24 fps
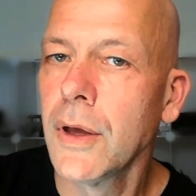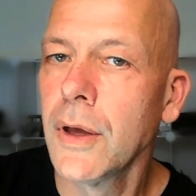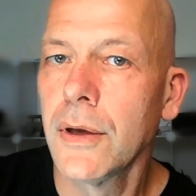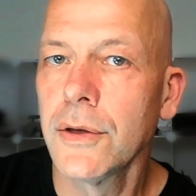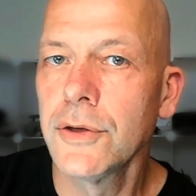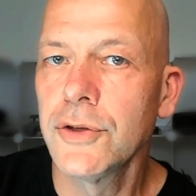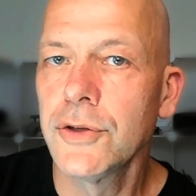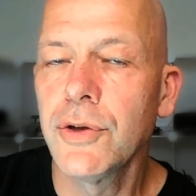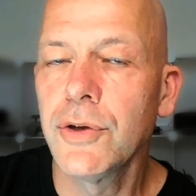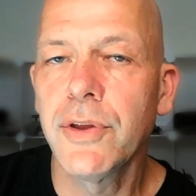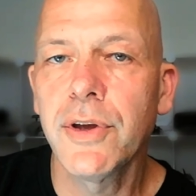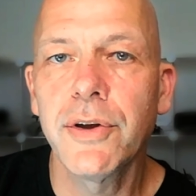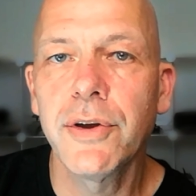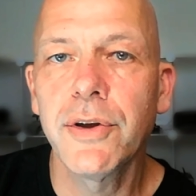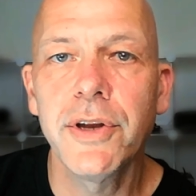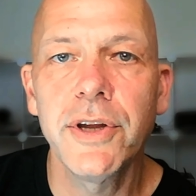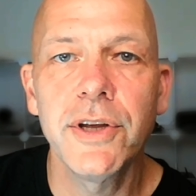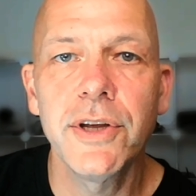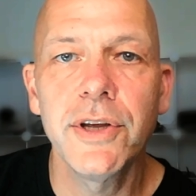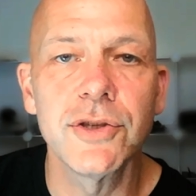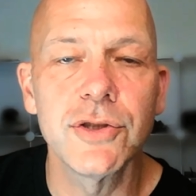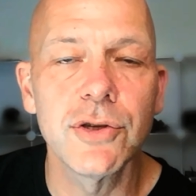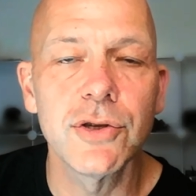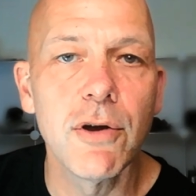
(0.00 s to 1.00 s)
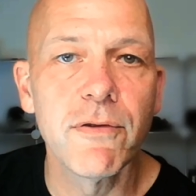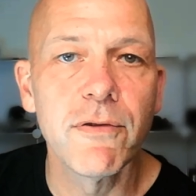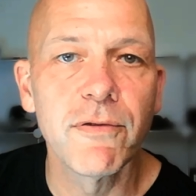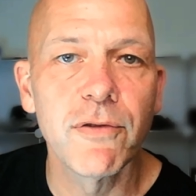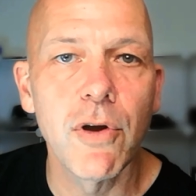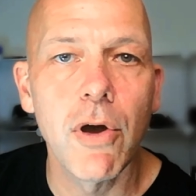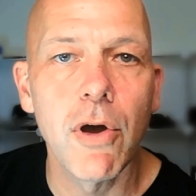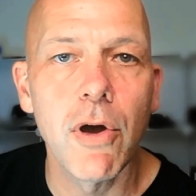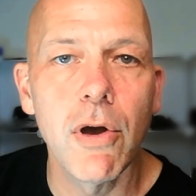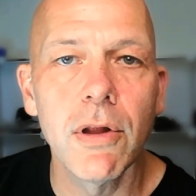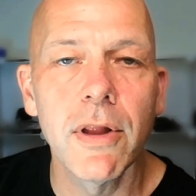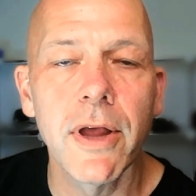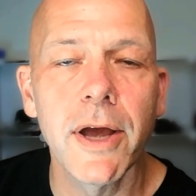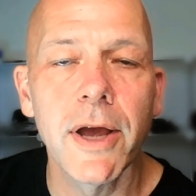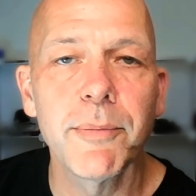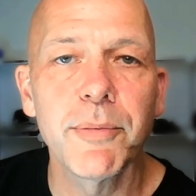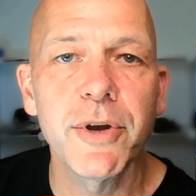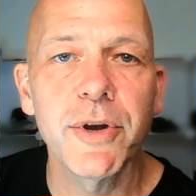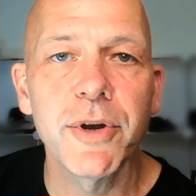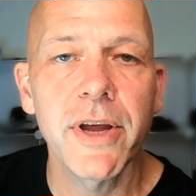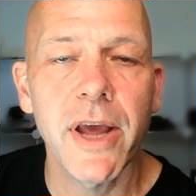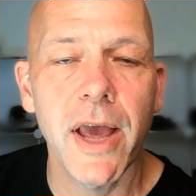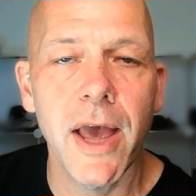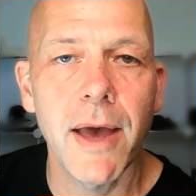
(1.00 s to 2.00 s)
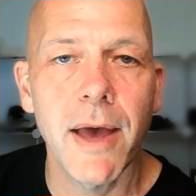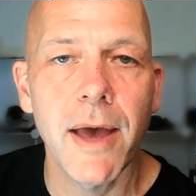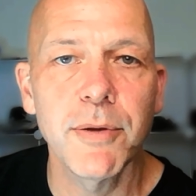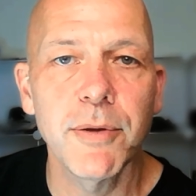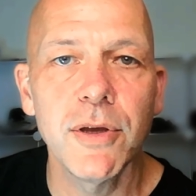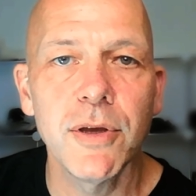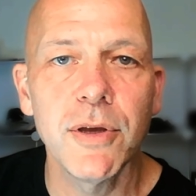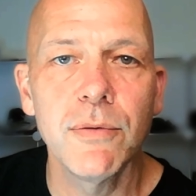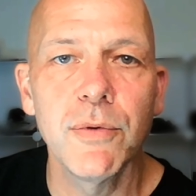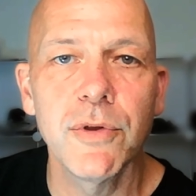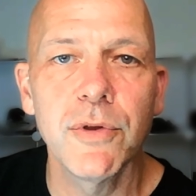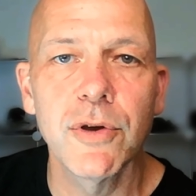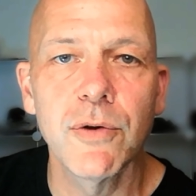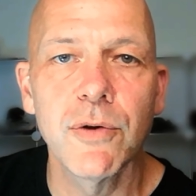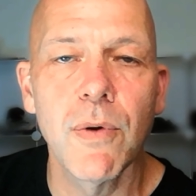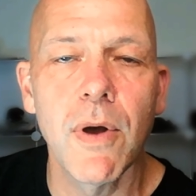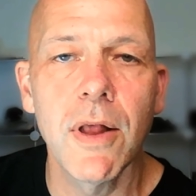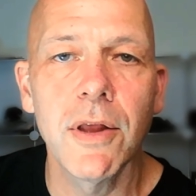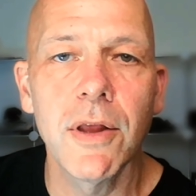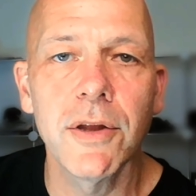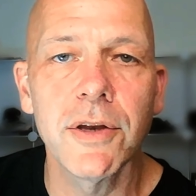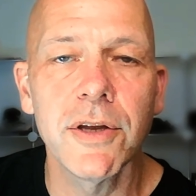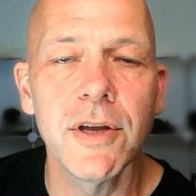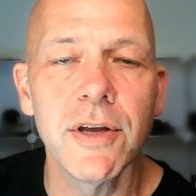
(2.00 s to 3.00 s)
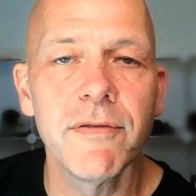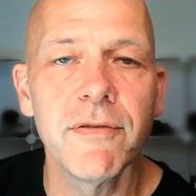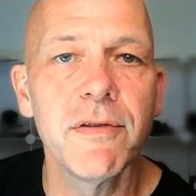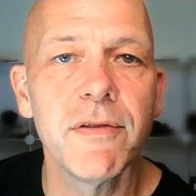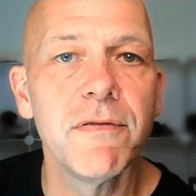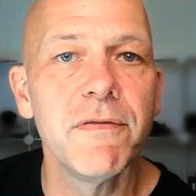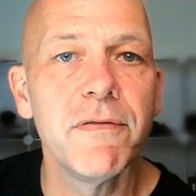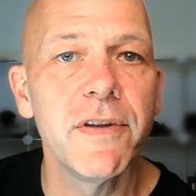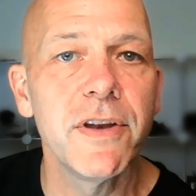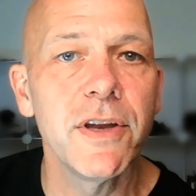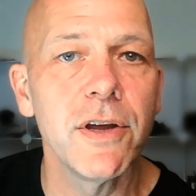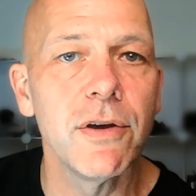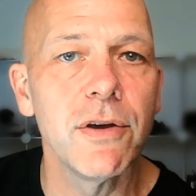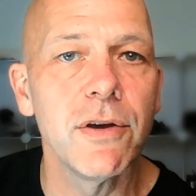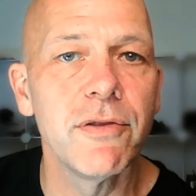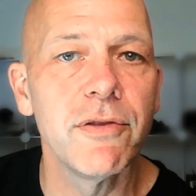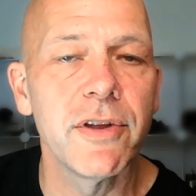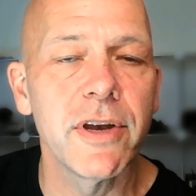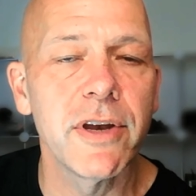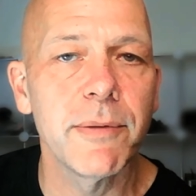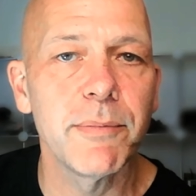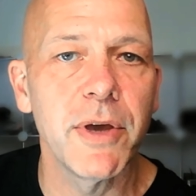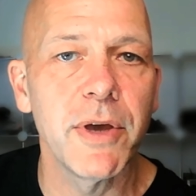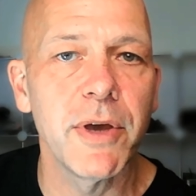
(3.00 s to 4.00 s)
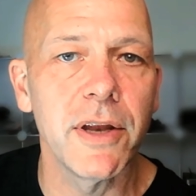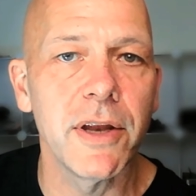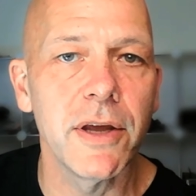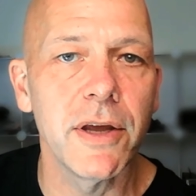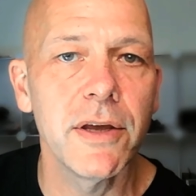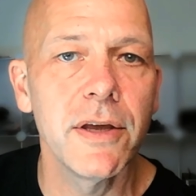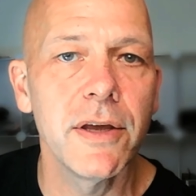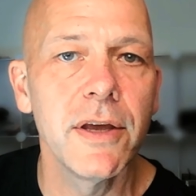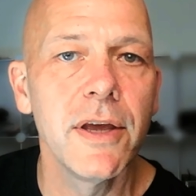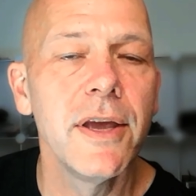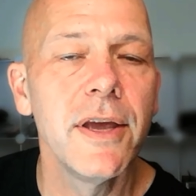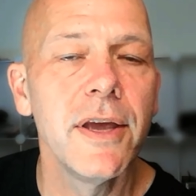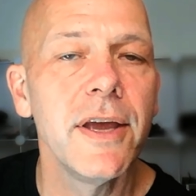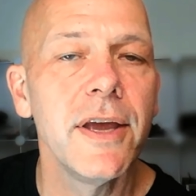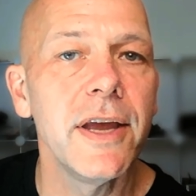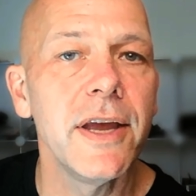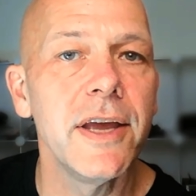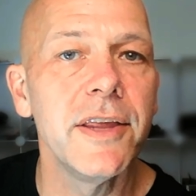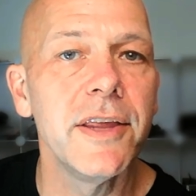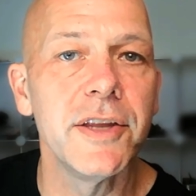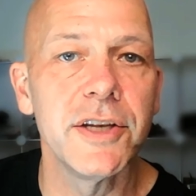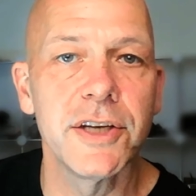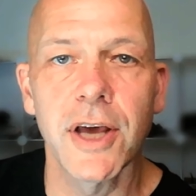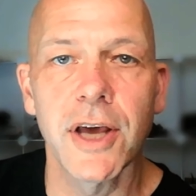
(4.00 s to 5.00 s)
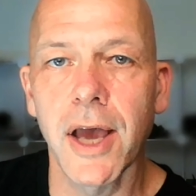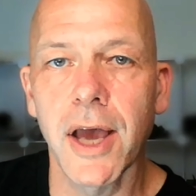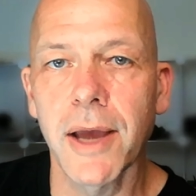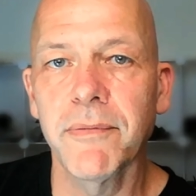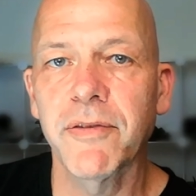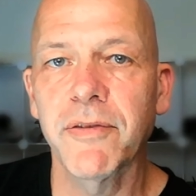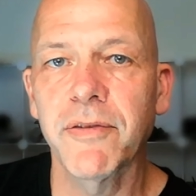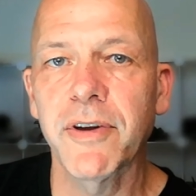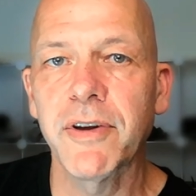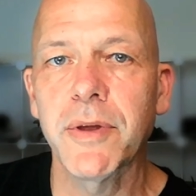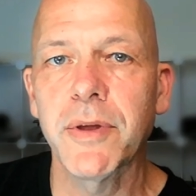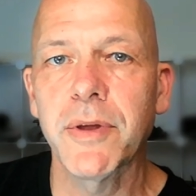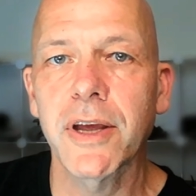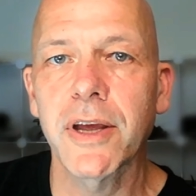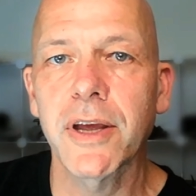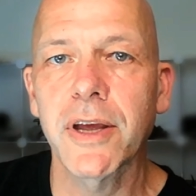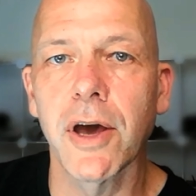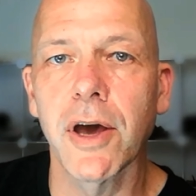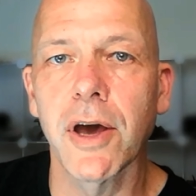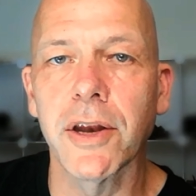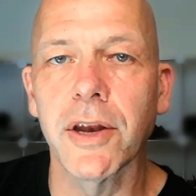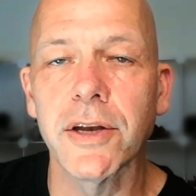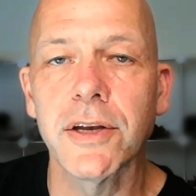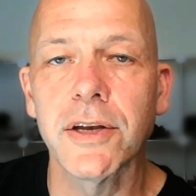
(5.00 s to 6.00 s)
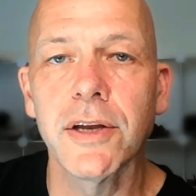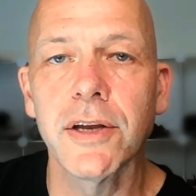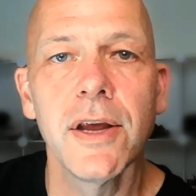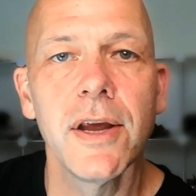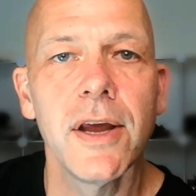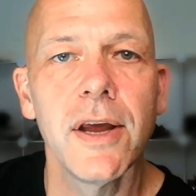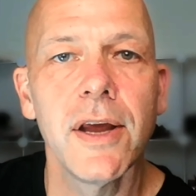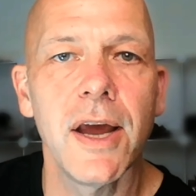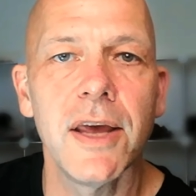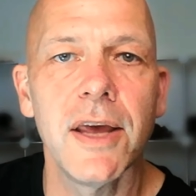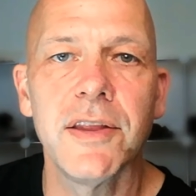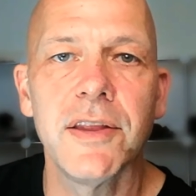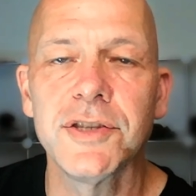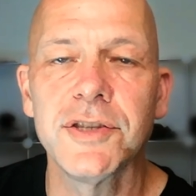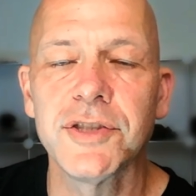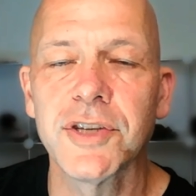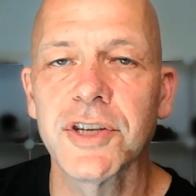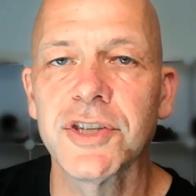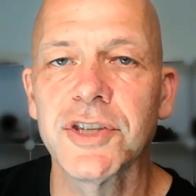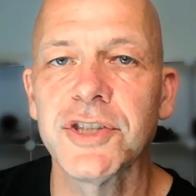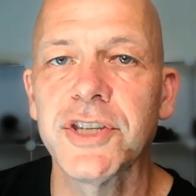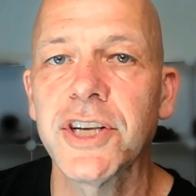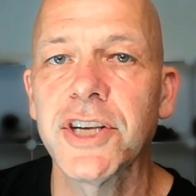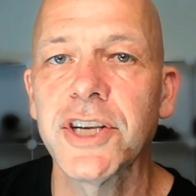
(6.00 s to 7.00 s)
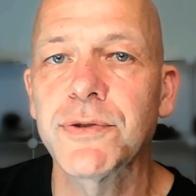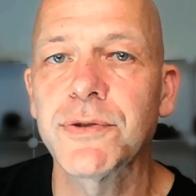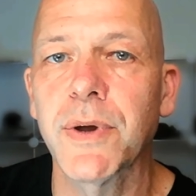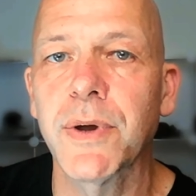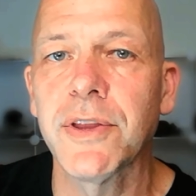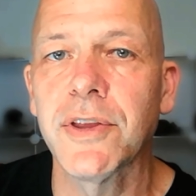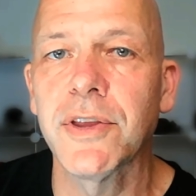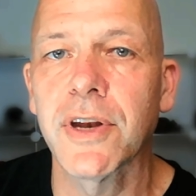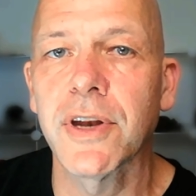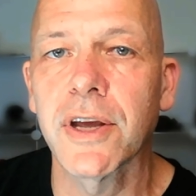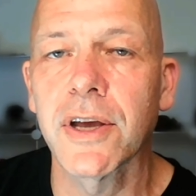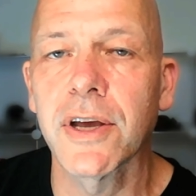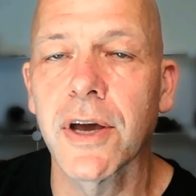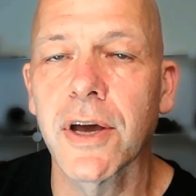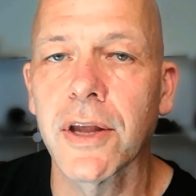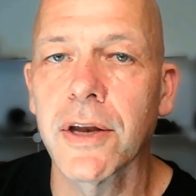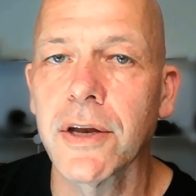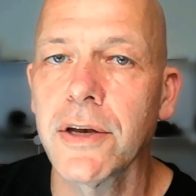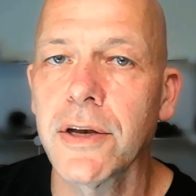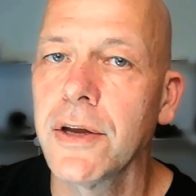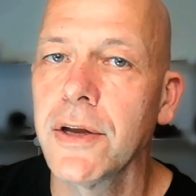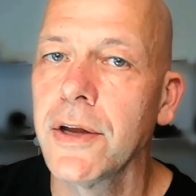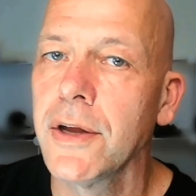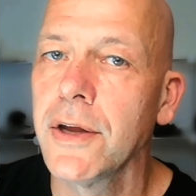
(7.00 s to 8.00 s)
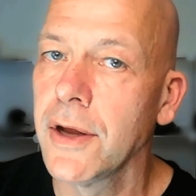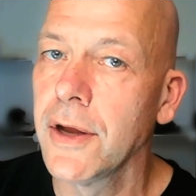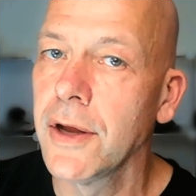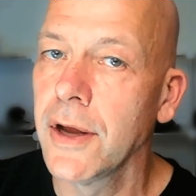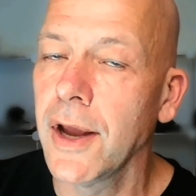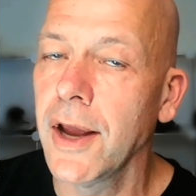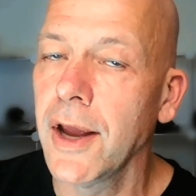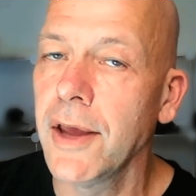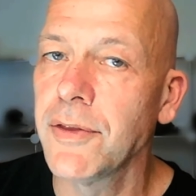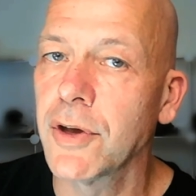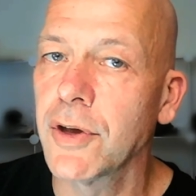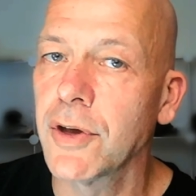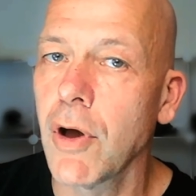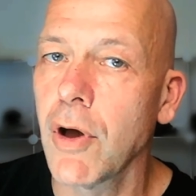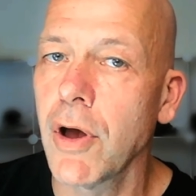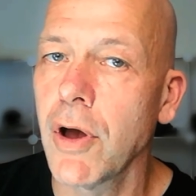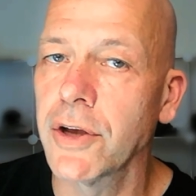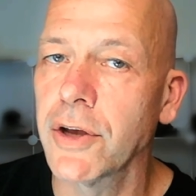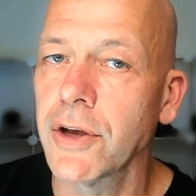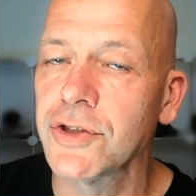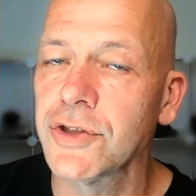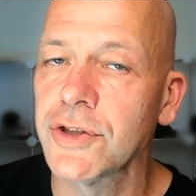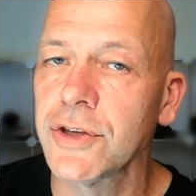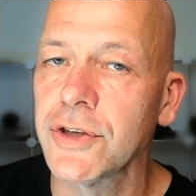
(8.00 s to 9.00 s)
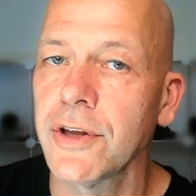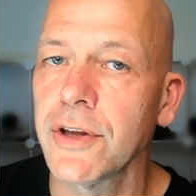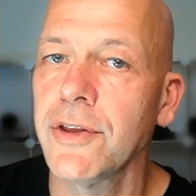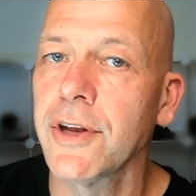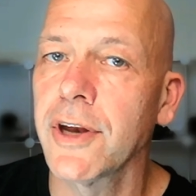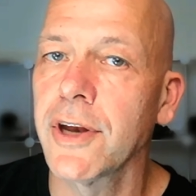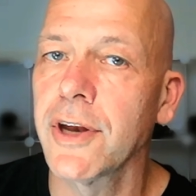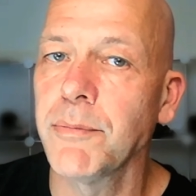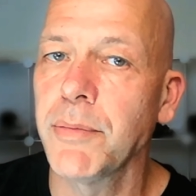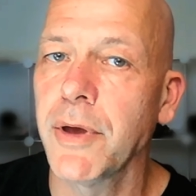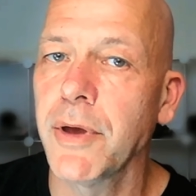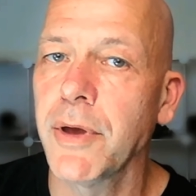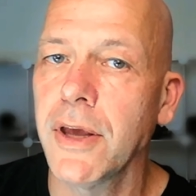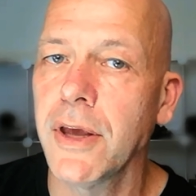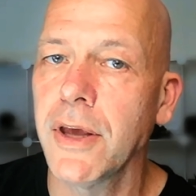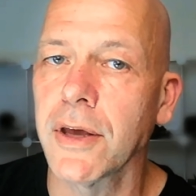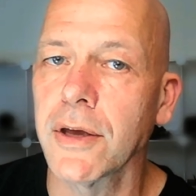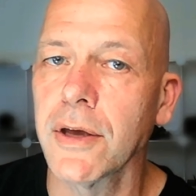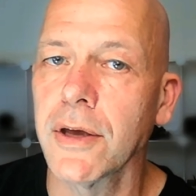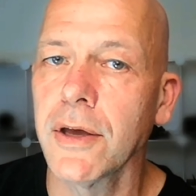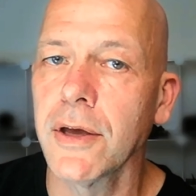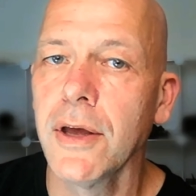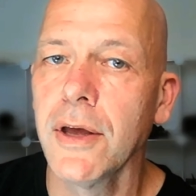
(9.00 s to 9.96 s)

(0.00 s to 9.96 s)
So there it is. Overall, I'm pretty happy with the quality of the video that I'm getting in the time frame that I got it, at the success rate that I got it, and the cost that I'm paying.